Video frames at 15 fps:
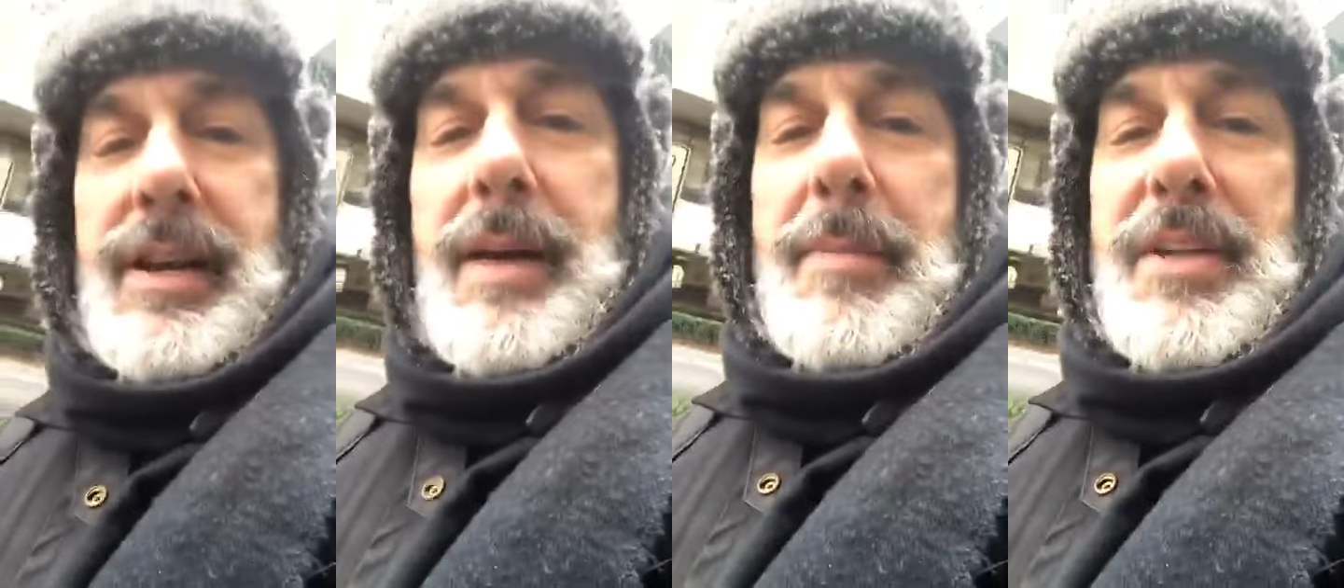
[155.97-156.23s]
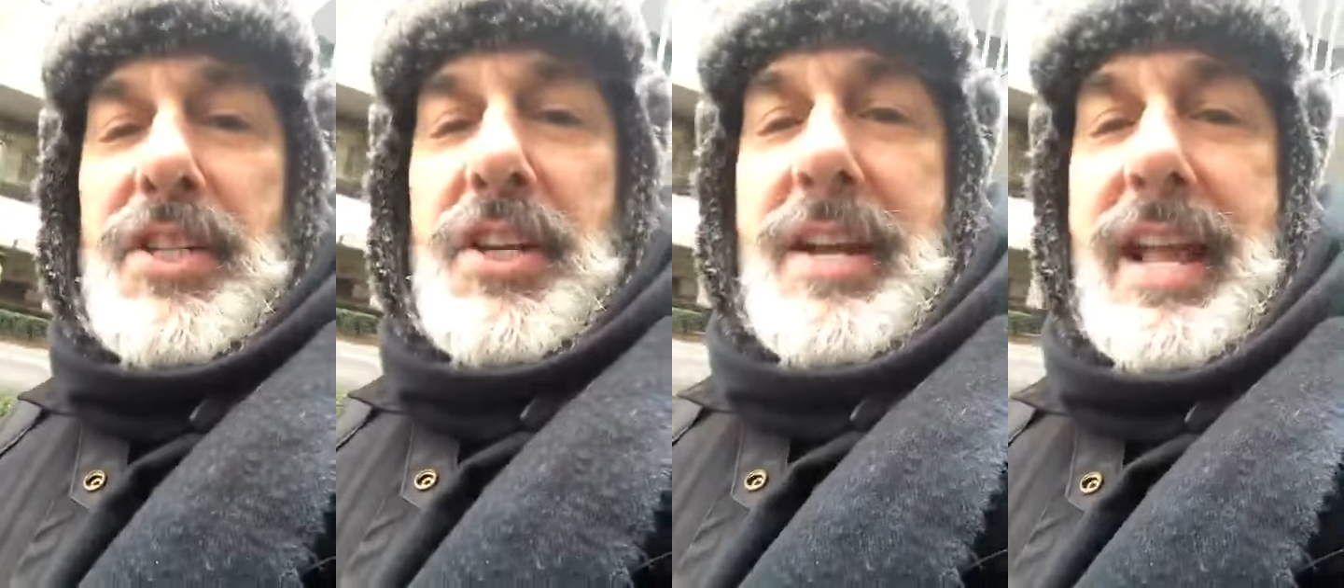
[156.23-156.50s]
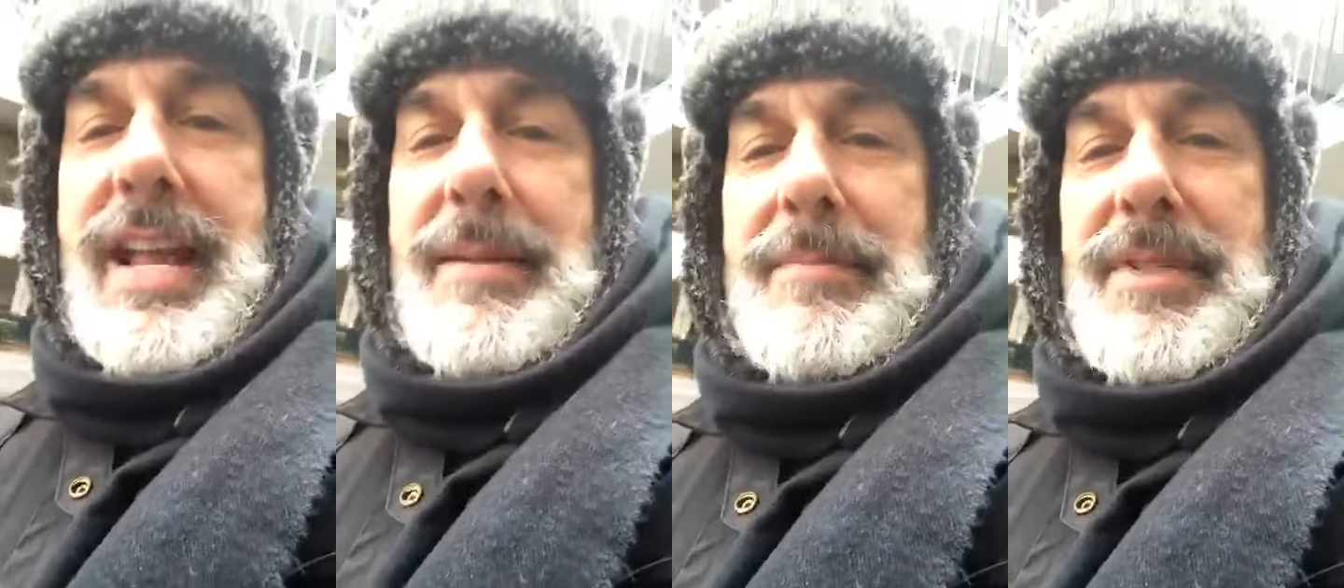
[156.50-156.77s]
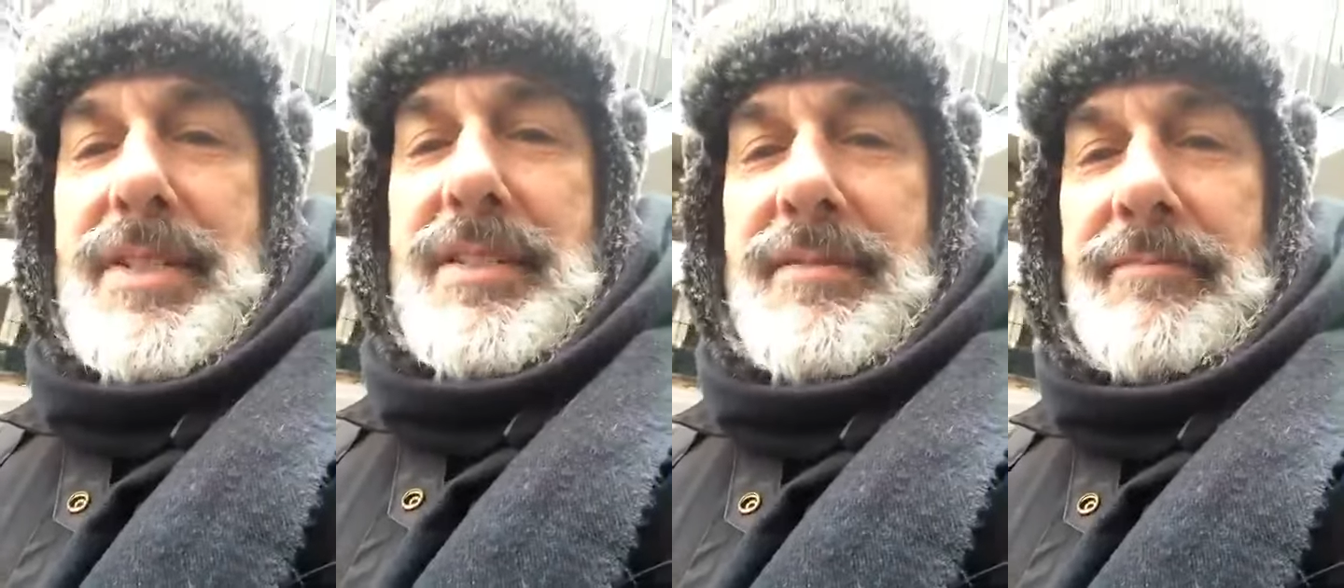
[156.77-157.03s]
a bunch of
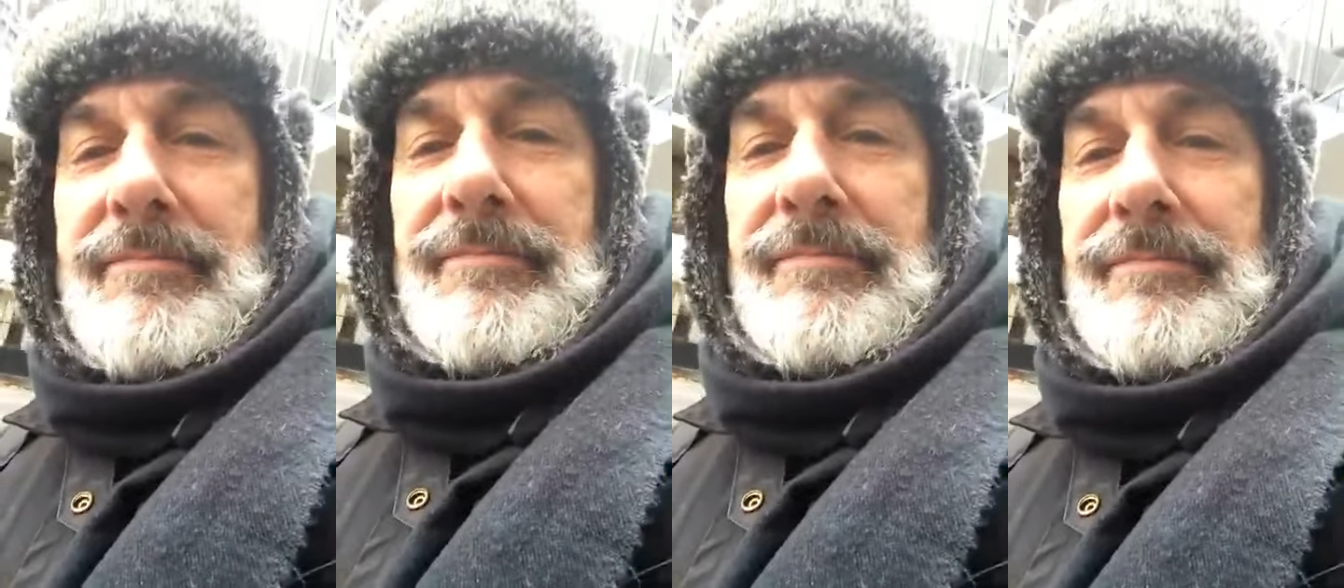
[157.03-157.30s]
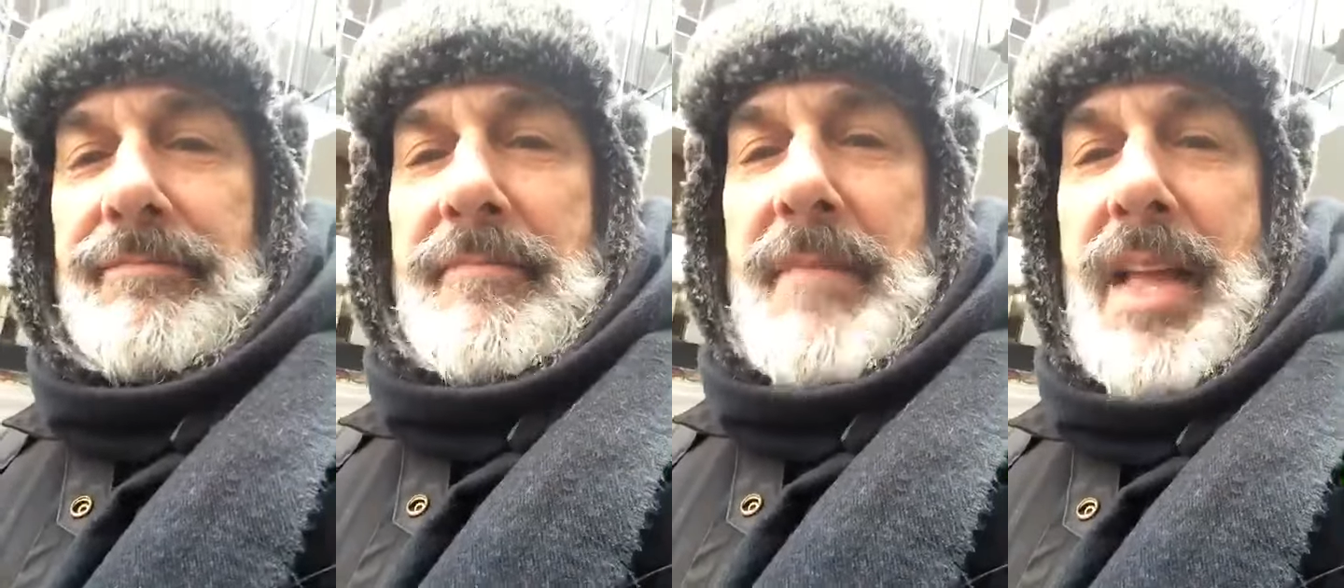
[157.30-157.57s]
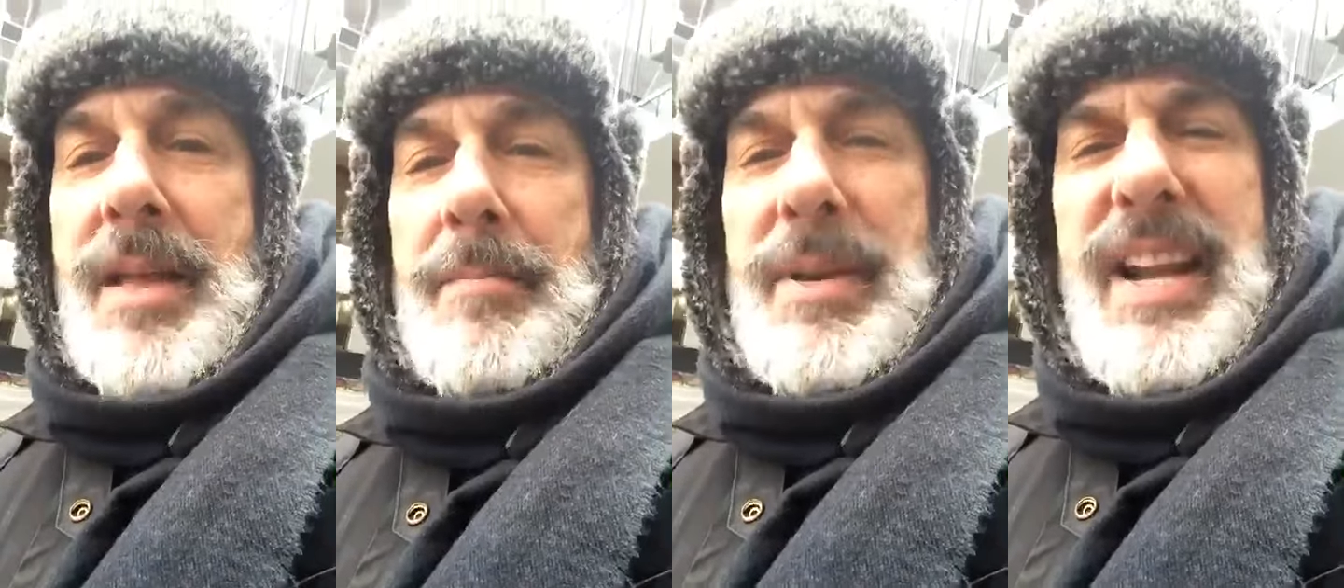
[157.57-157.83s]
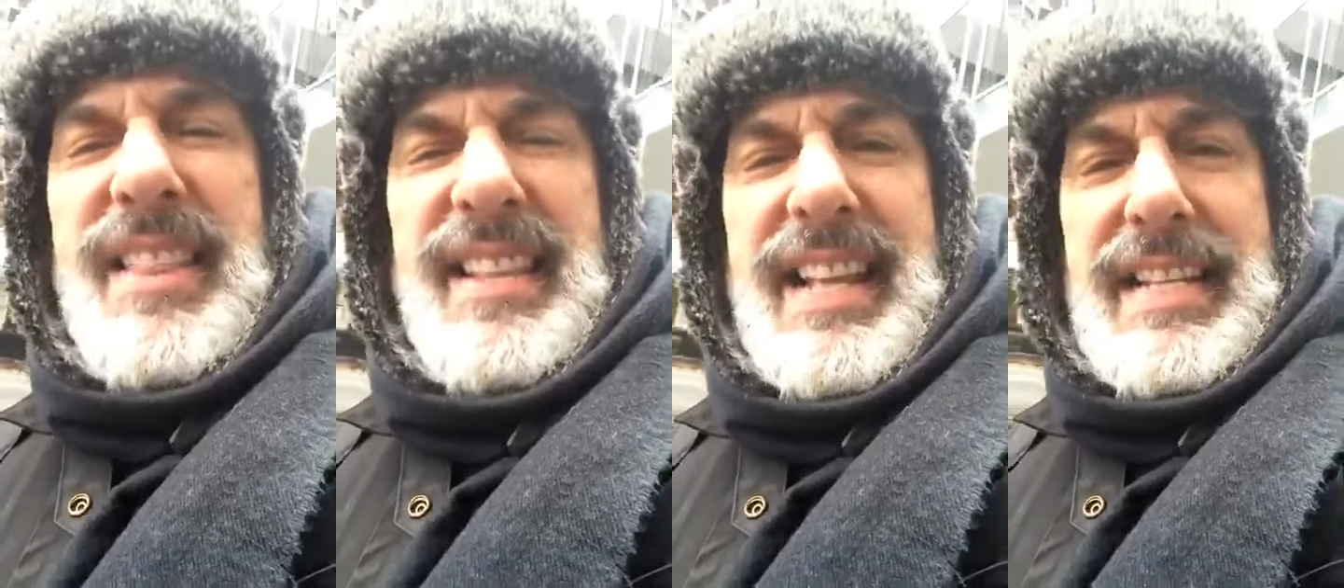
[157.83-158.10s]
names.
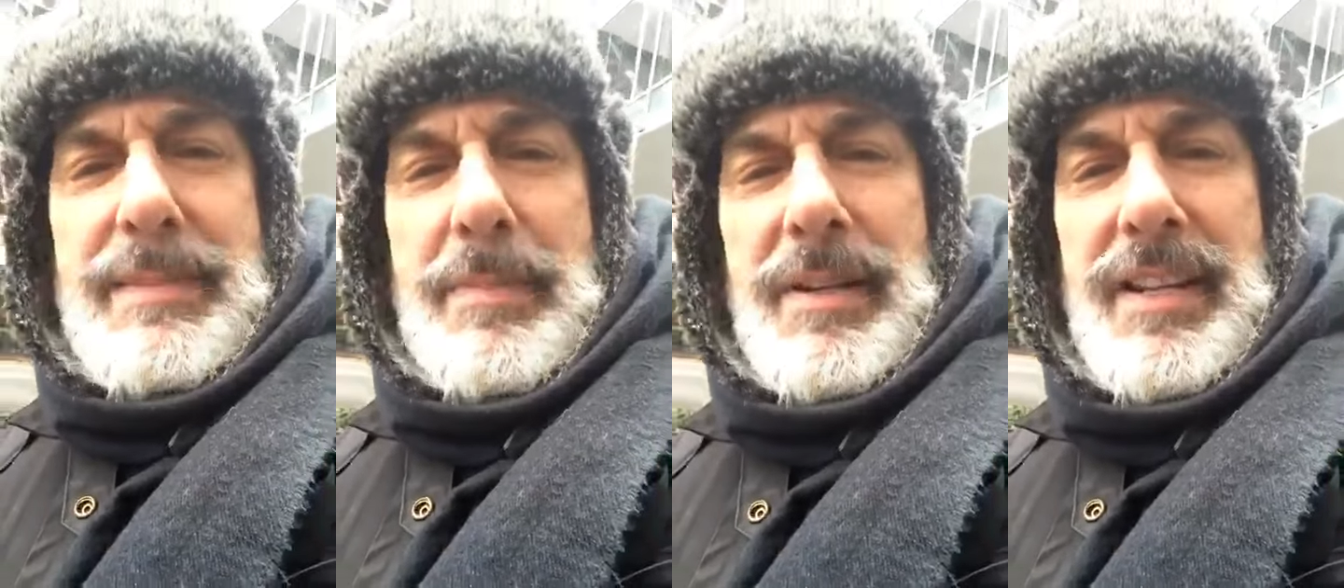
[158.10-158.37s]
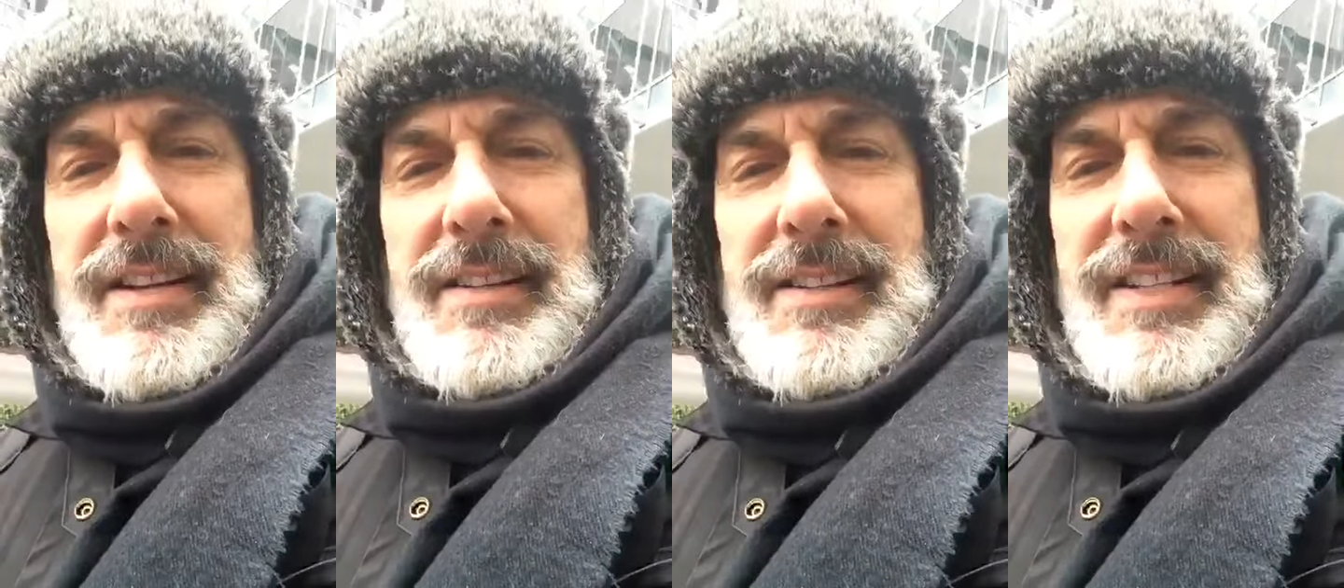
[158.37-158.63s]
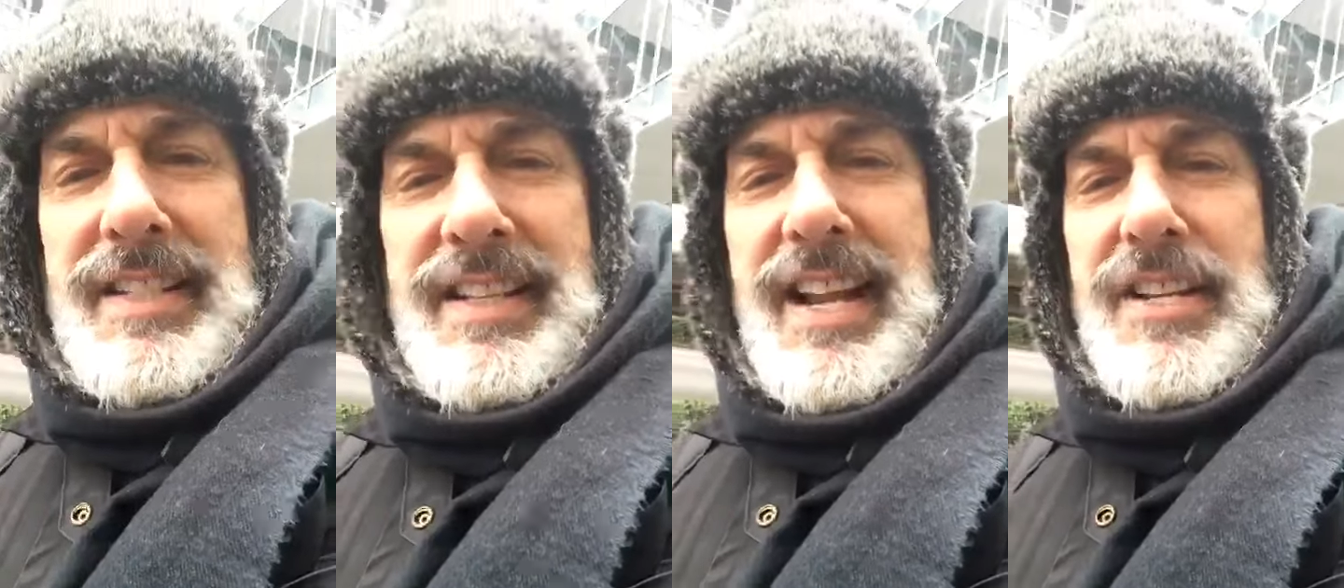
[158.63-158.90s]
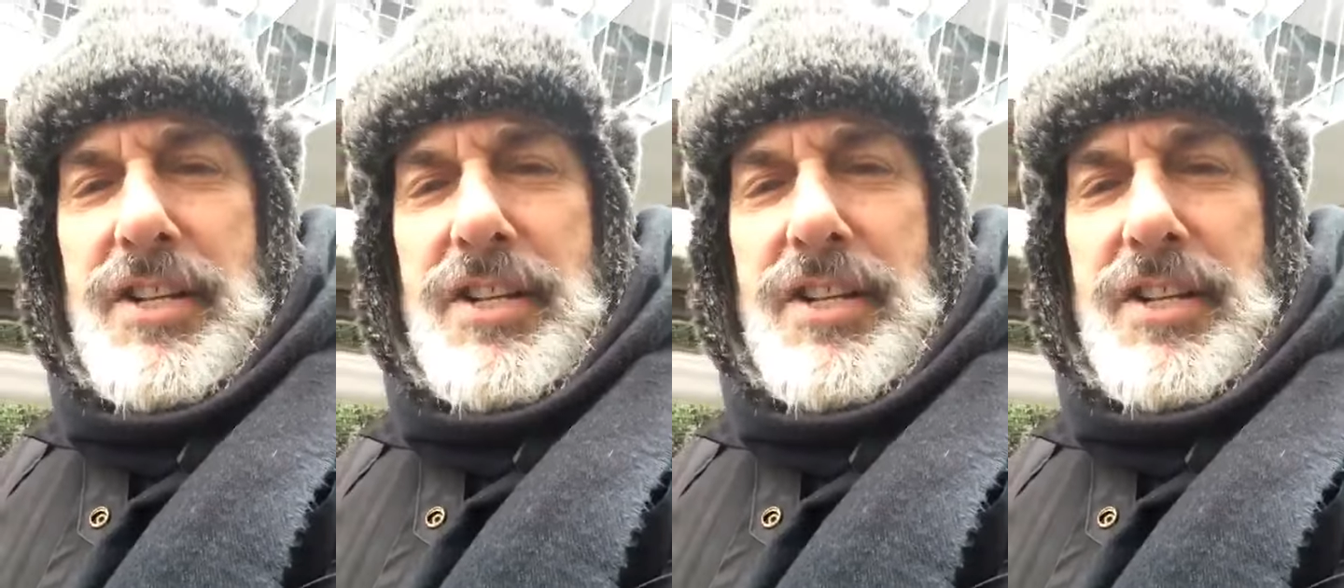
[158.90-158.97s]
But I think that's political, isn't it?